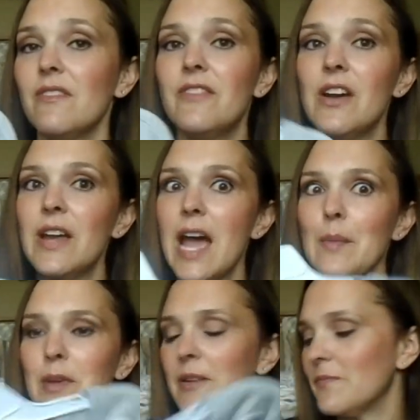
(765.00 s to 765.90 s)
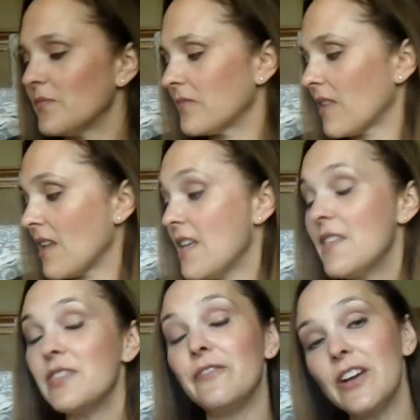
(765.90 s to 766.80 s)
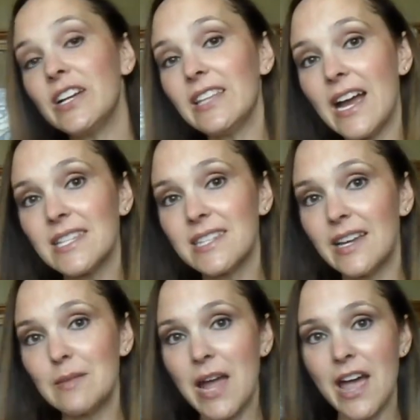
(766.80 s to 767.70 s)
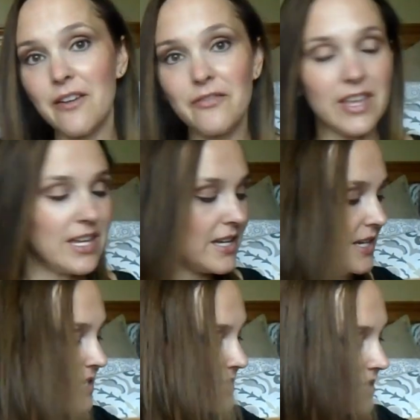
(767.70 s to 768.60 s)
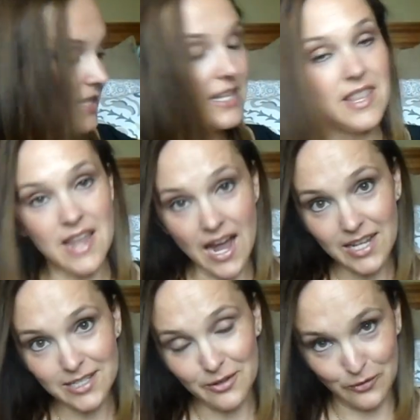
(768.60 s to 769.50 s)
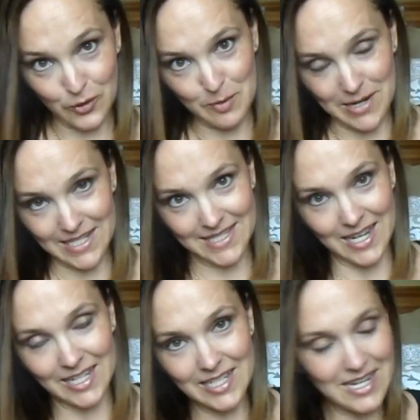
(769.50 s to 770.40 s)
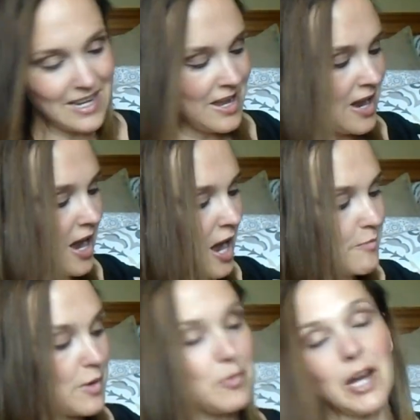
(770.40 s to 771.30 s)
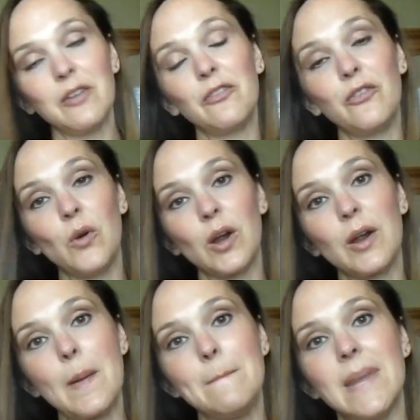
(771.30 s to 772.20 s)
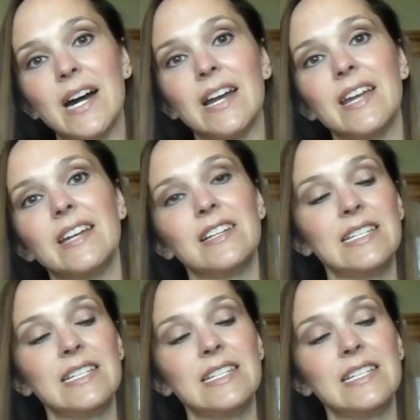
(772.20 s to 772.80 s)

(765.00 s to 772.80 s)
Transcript: very happy. The very last item I have is not for my son, um, but for my